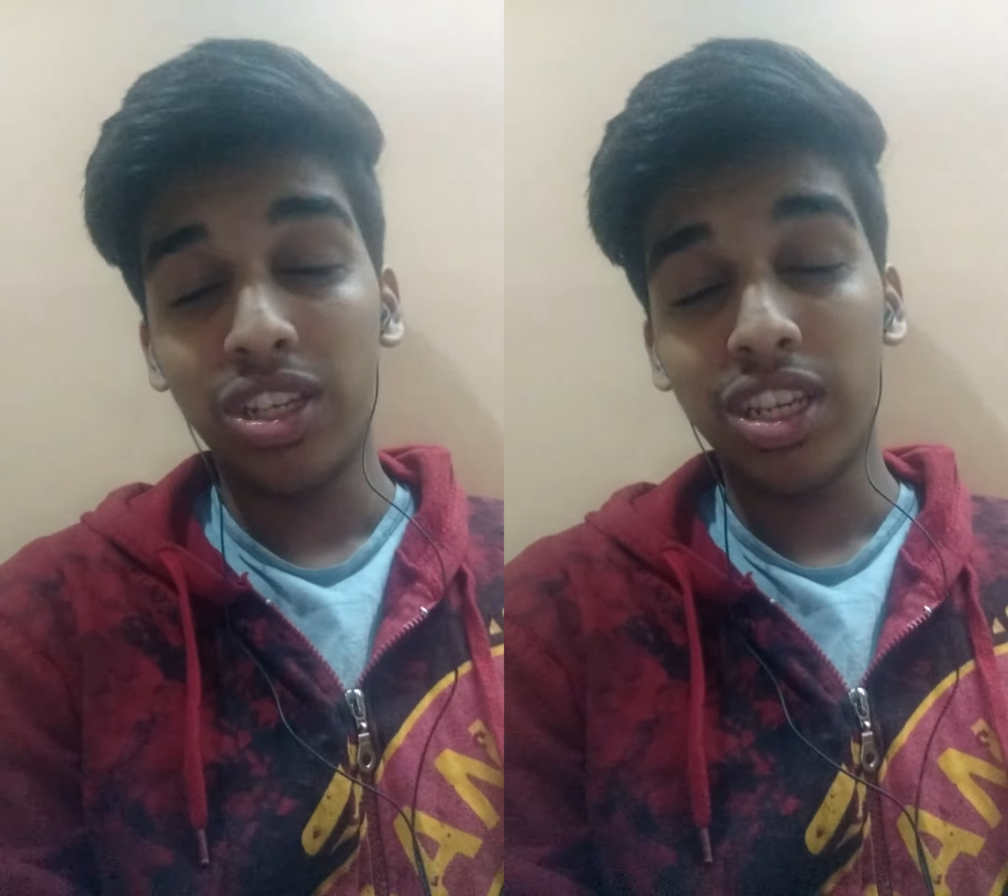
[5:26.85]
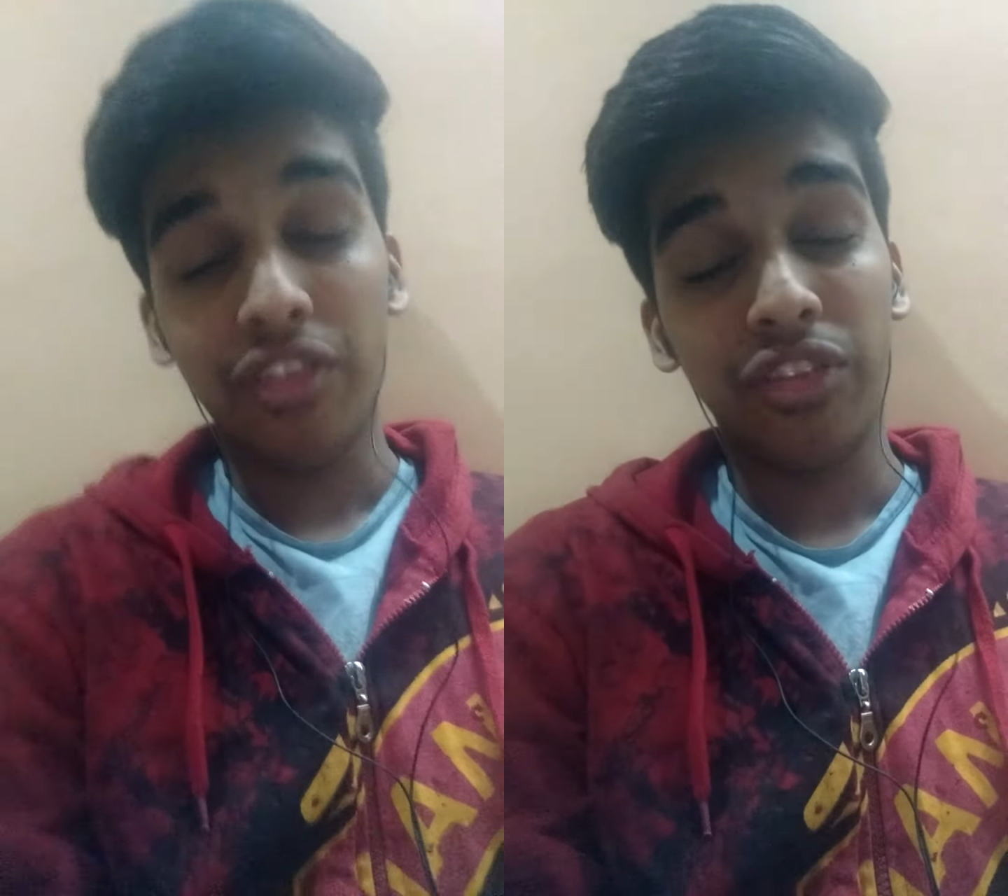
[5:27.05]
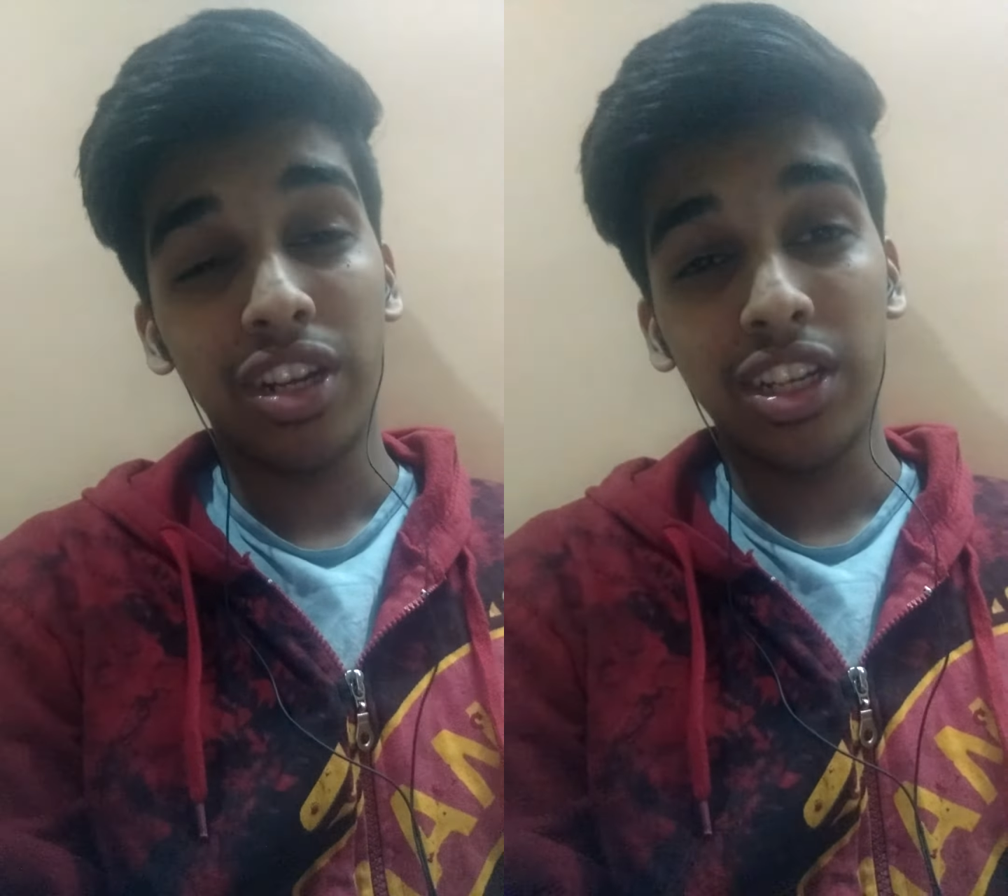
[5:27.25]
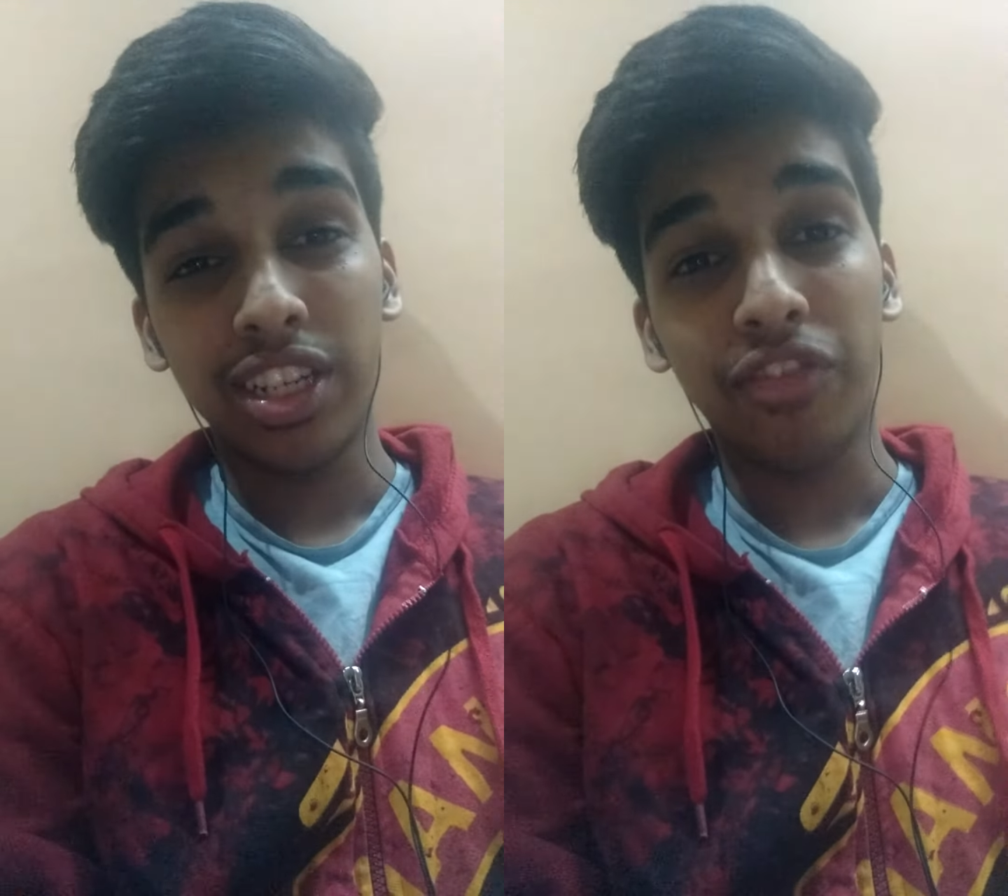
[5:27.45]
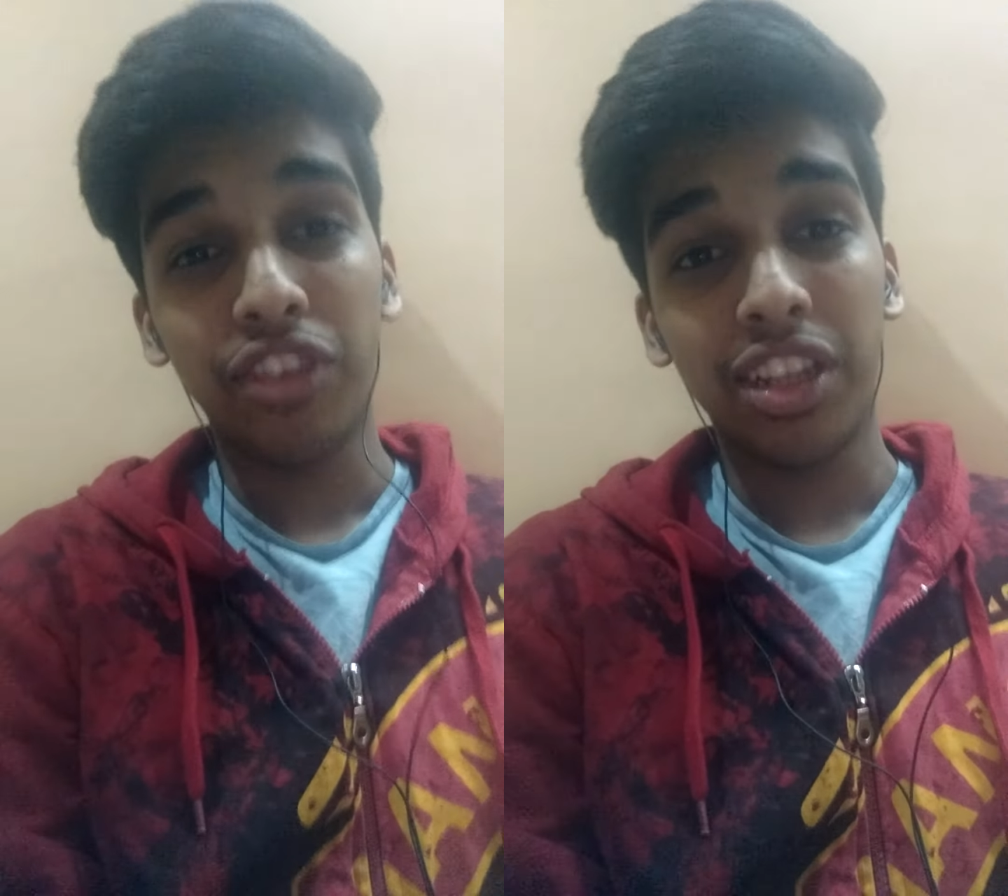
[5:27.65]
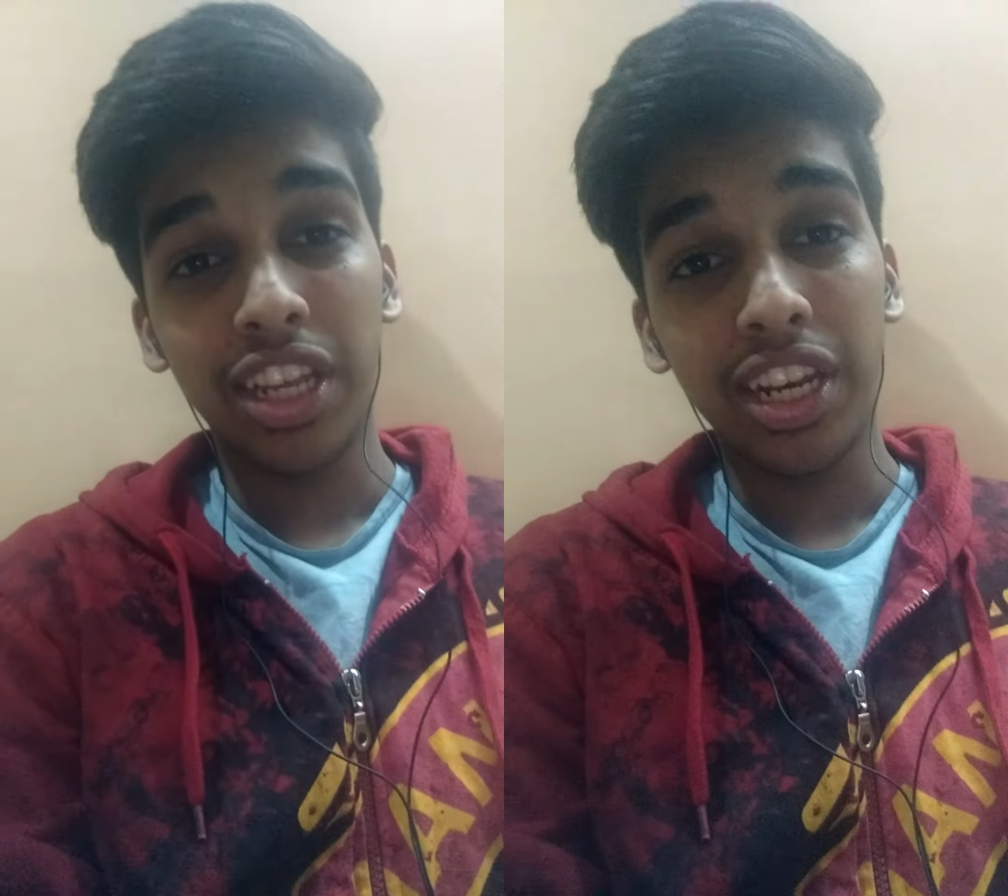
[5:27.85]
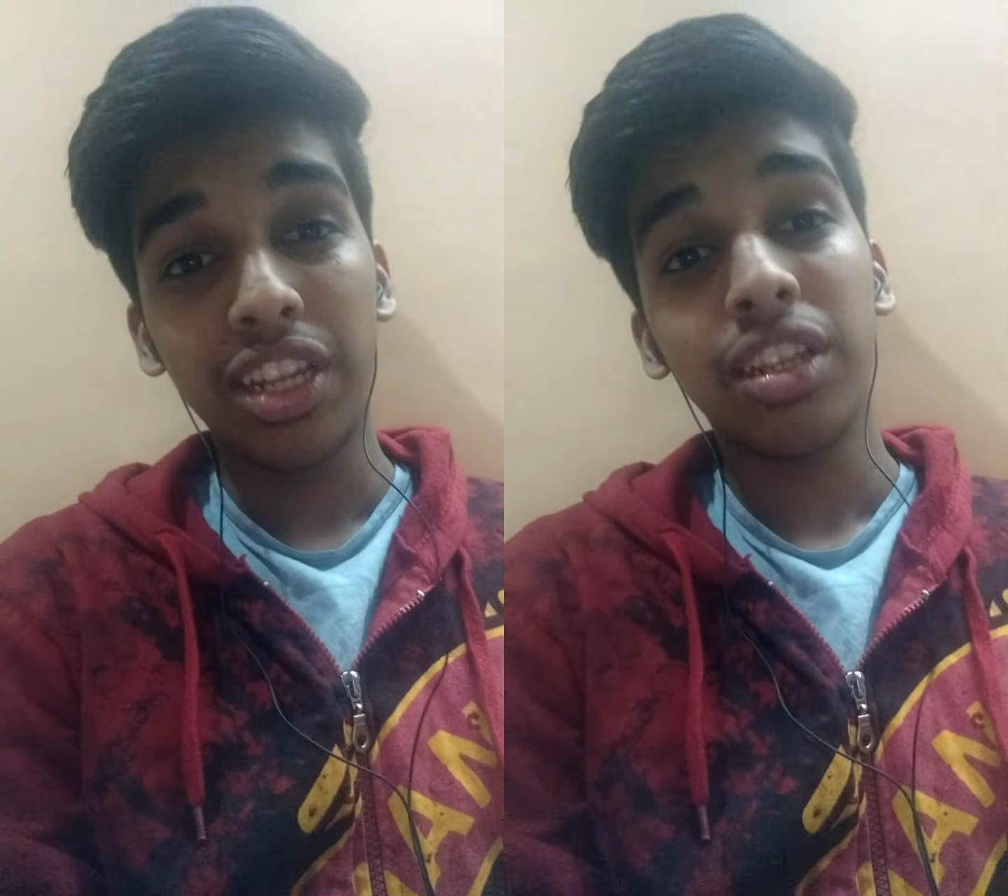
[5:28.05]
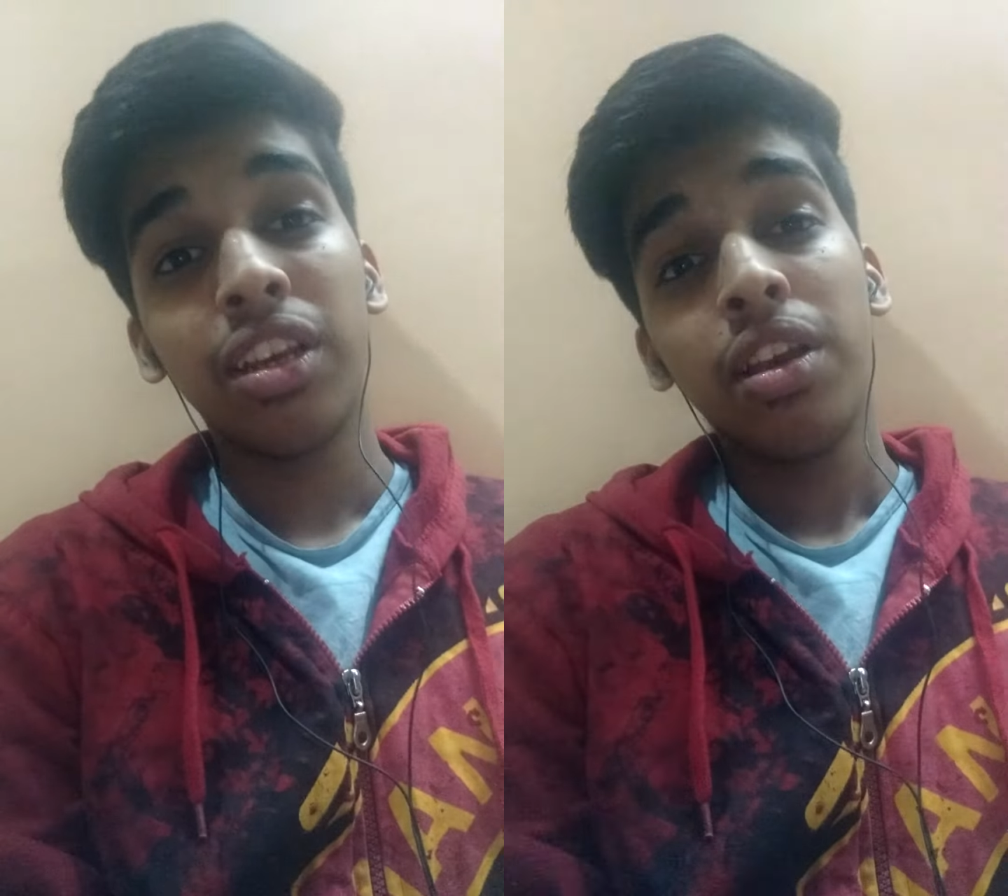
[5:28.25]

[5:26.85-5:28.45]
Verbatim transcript: We definitely definitely need it.